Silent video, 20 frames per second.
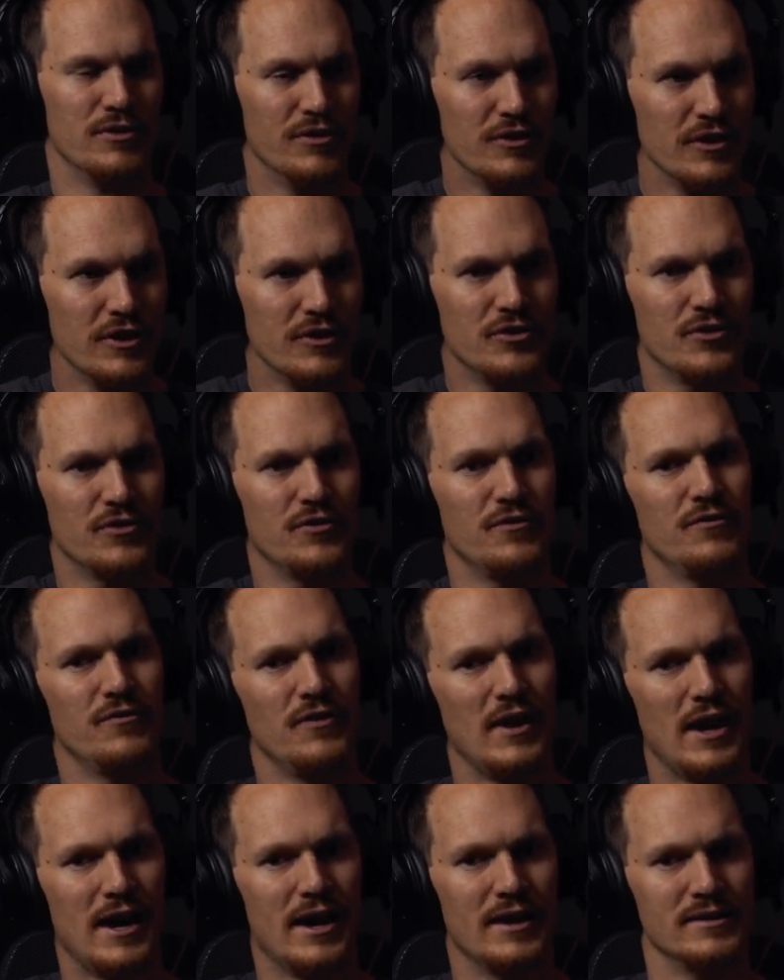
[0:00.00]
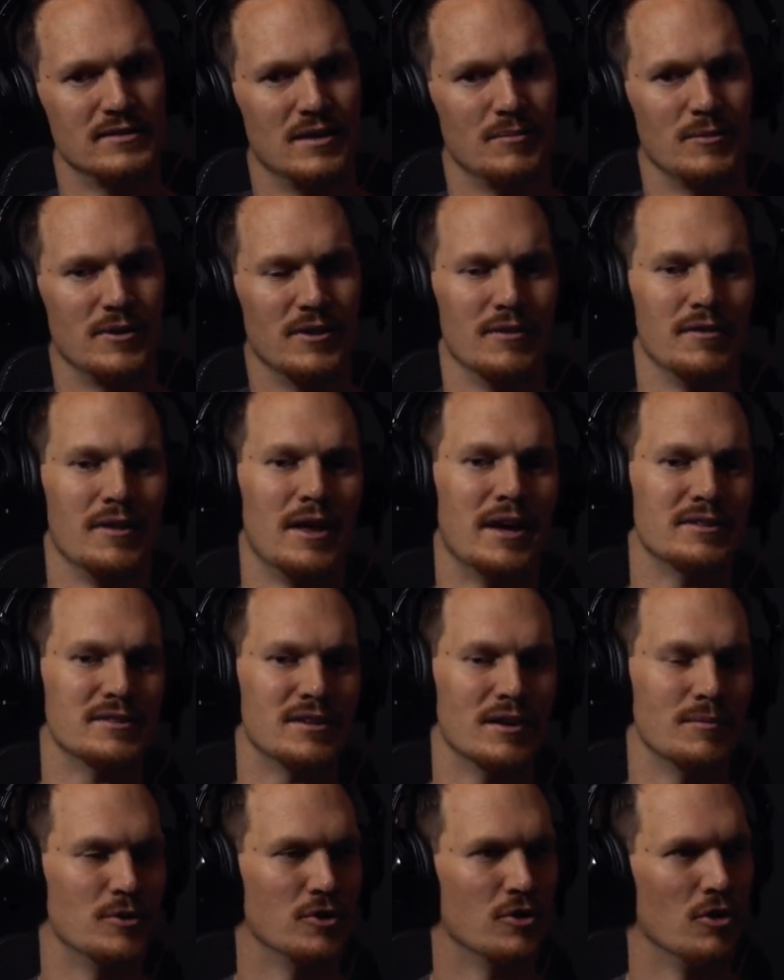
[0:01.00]
this fast. I mean, the last
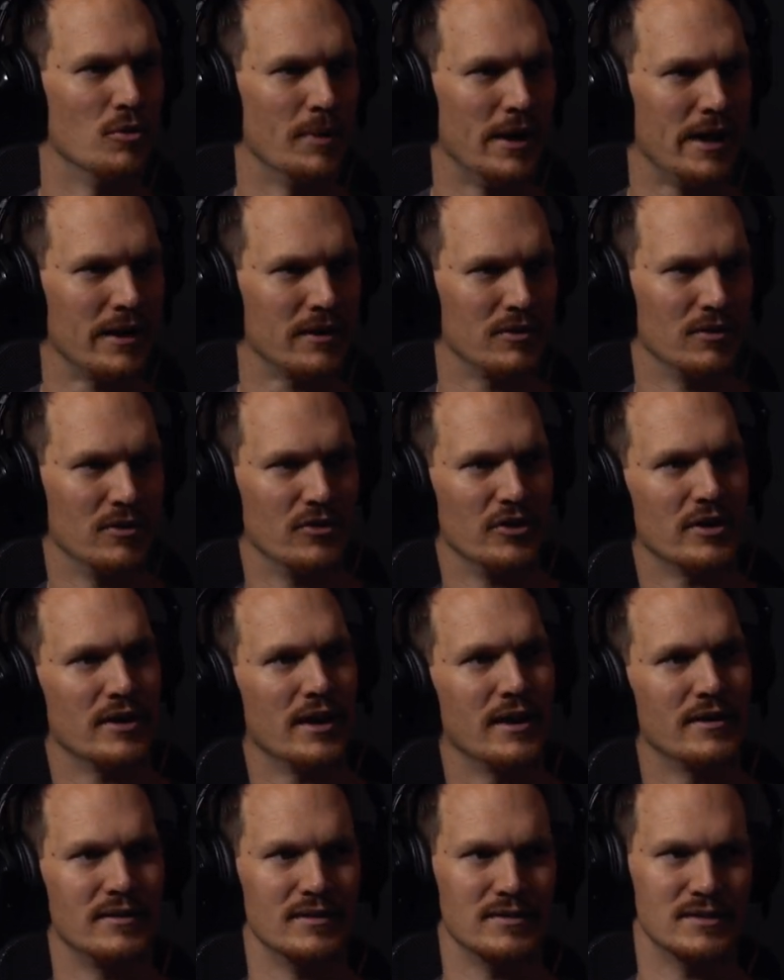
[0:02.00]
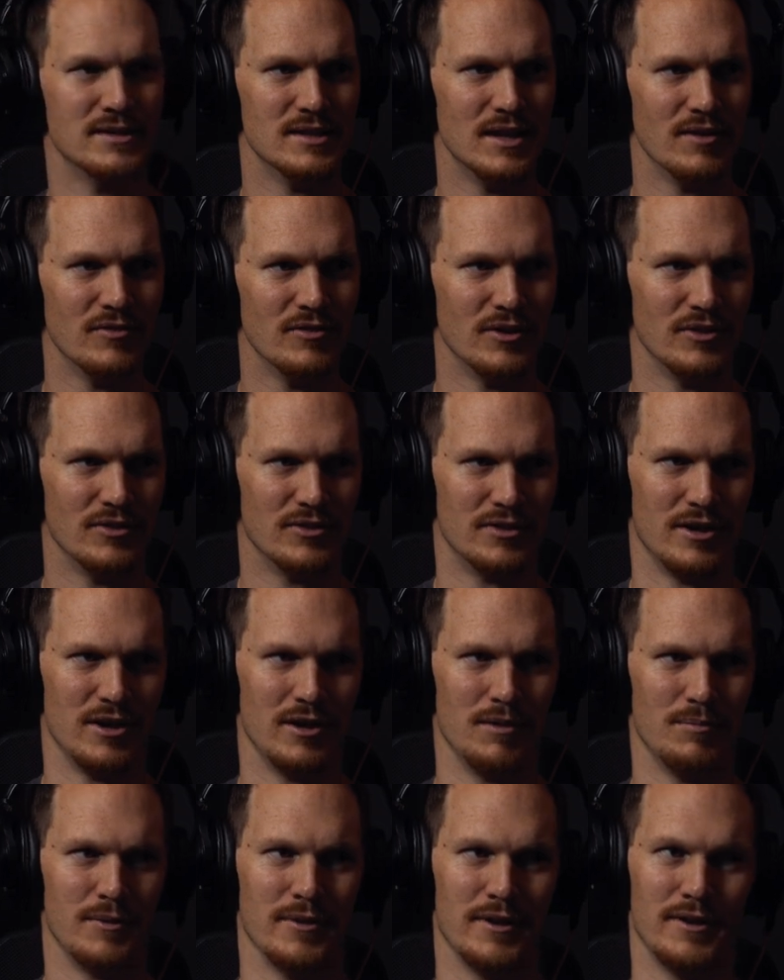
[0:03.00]
time you go back to it is like 1970s
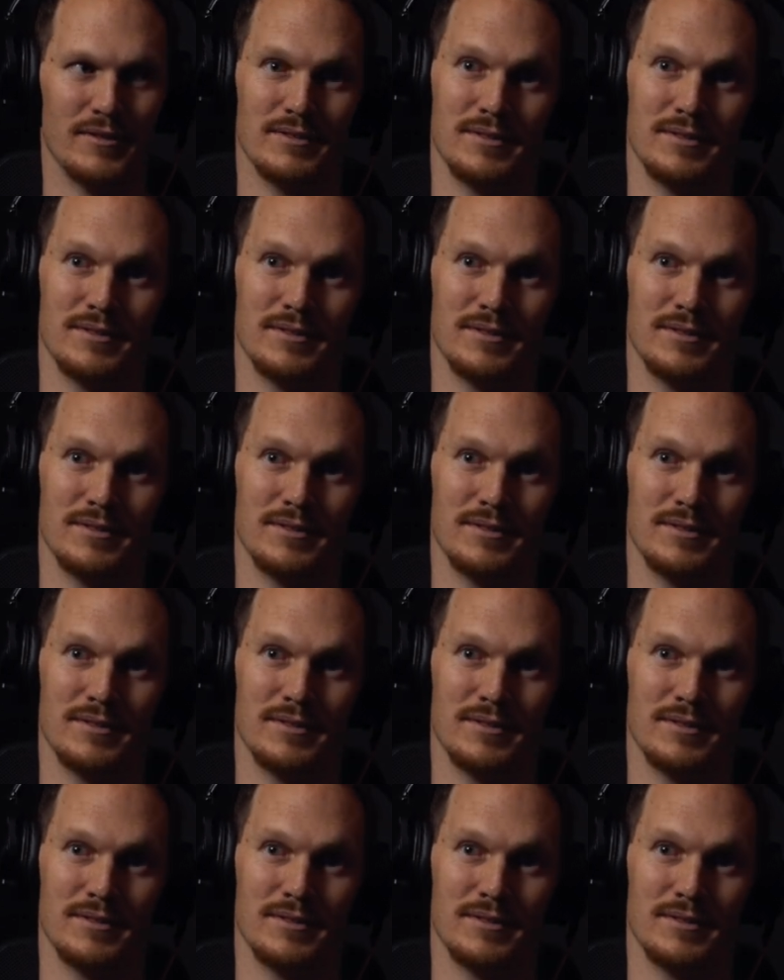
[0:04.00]
type, and